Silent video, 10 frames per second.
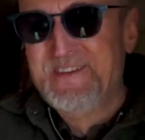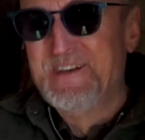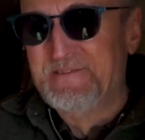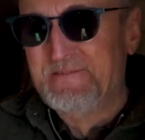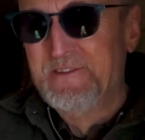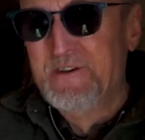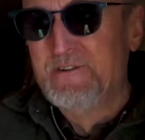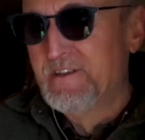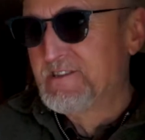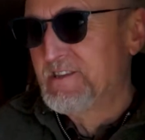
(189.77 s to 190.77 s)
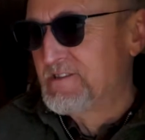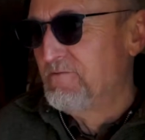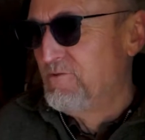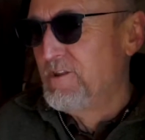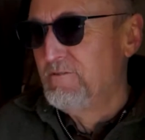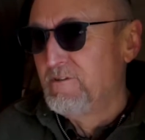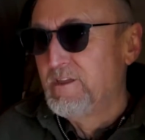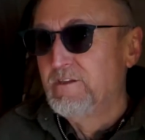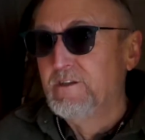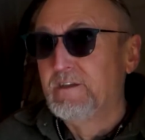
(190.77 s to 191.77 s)
Yeah, no, it's it's a really
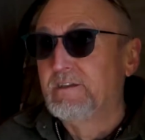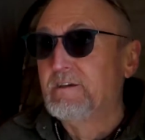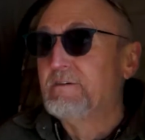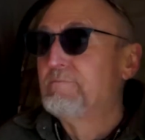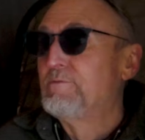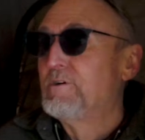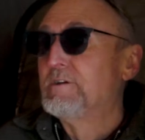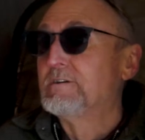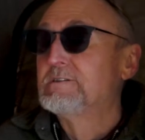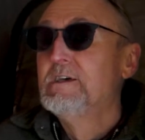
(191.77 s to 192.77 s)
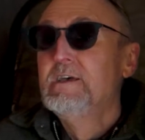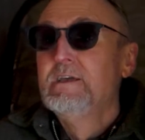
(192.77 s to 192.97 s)
really unique uh, product.